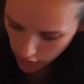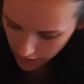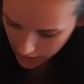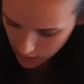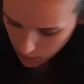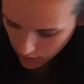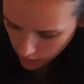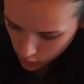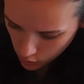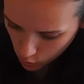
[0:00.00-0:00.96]
need to make
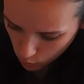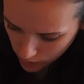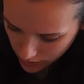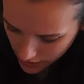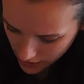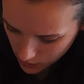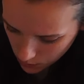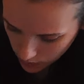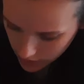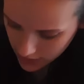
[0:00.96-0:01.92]
sure with these
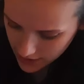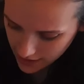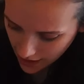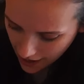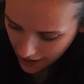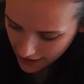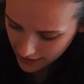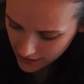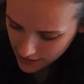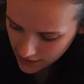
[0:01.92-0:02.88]
ones
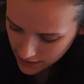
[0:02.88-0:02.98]
that